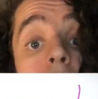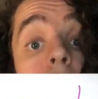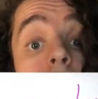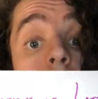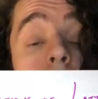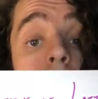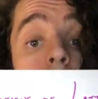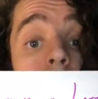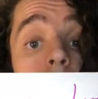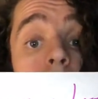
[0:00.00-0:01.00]
green tea
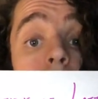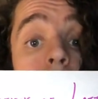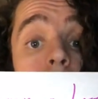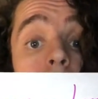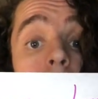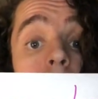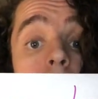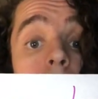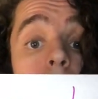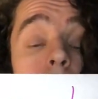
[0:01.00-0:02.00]
latte from
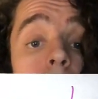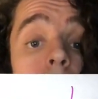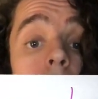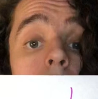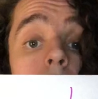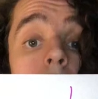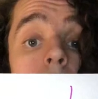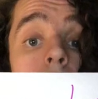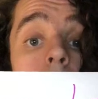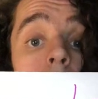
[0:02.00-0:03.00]
Starbucks or
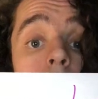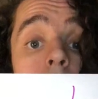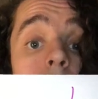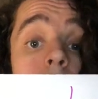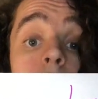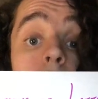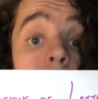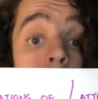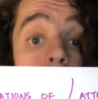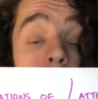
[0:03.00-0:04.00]
a London
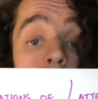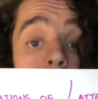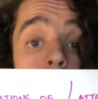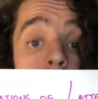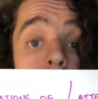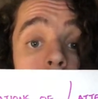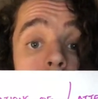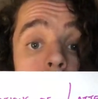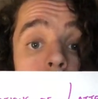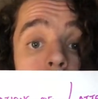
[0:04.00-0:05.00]
fog tea latte
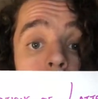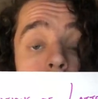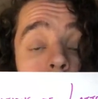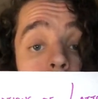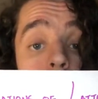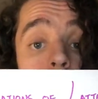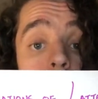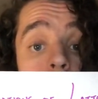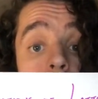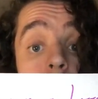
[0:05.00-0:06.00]
from
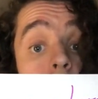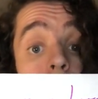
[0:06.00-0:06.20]
Starbucks. Those don't